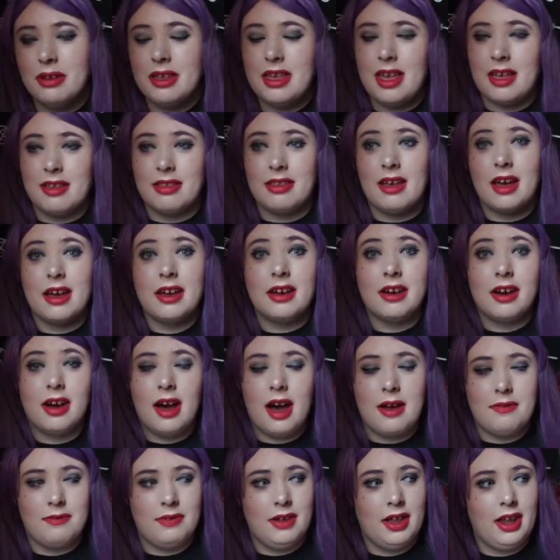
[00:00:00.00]
But yes, I
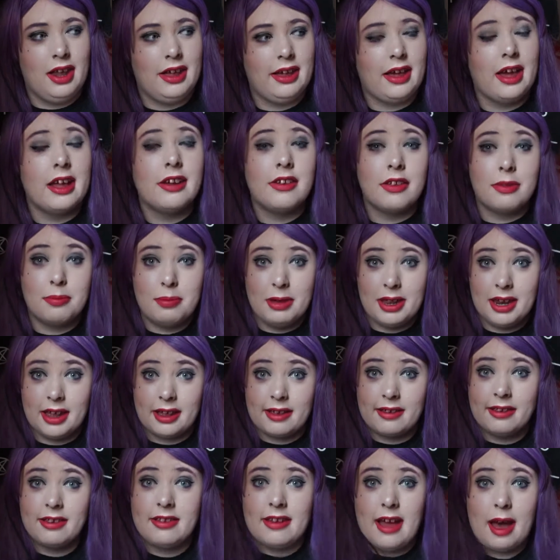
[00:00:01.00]
felt like I'd just been
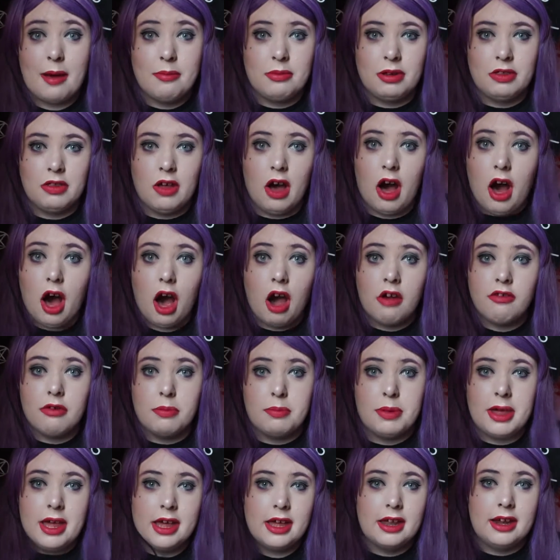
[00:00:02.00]
like stabbed in the heart
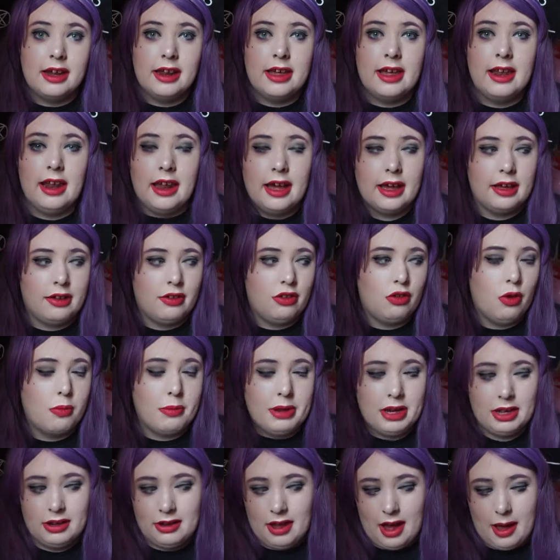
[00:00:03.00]
repeatedly, like so
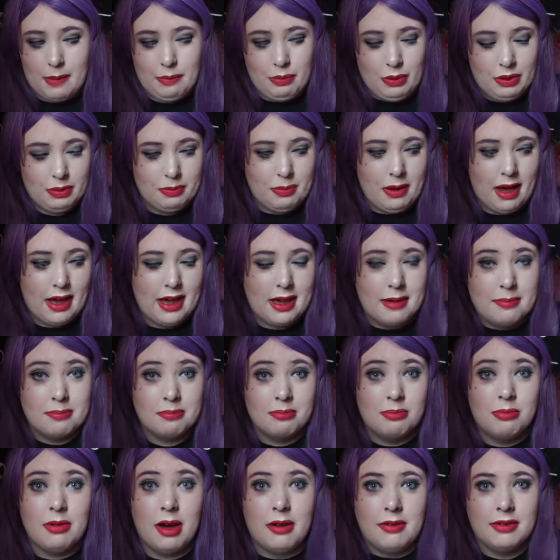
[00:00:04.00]
many times by
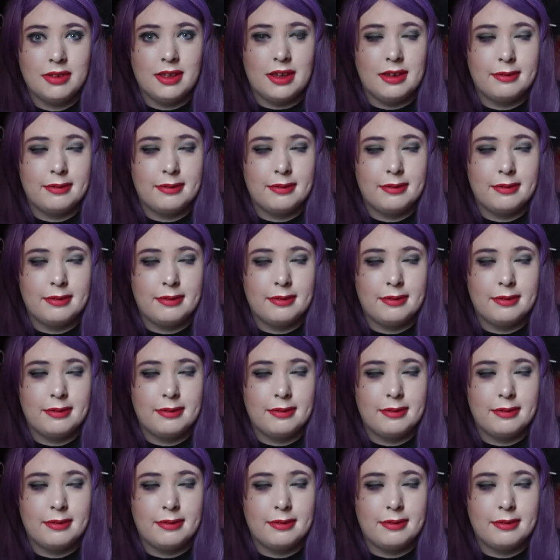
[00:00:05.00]
him. I